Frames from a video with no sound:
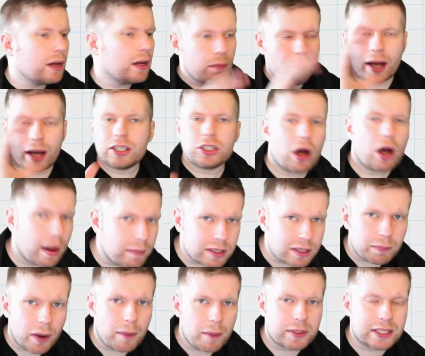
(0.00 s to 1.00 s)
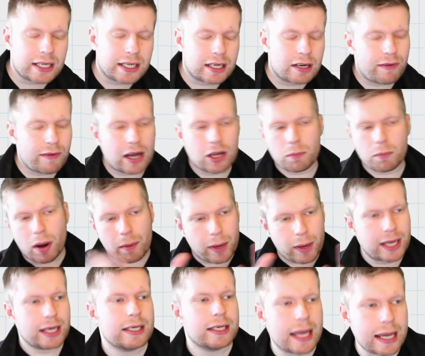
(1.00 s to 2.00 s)
might times it by a particular value, might
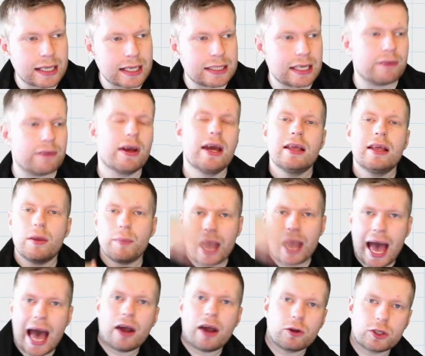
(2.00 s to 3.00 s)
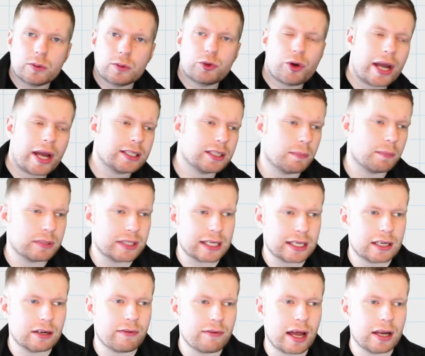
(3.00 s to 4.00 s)
make it negative, then we add or subtract some
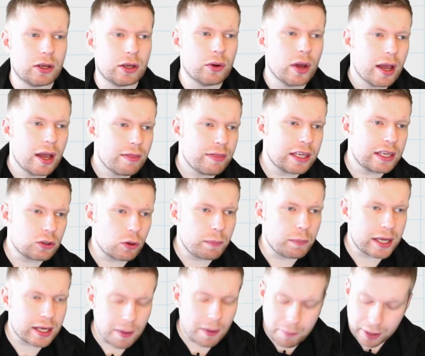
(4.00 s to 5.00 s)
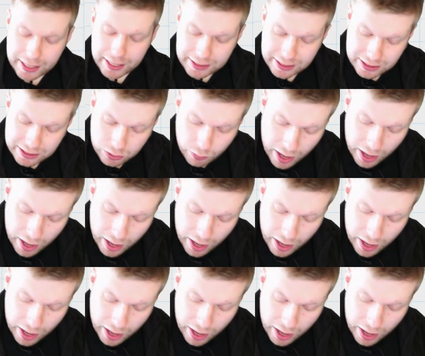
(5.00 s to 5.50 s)
particular value. This will be completed square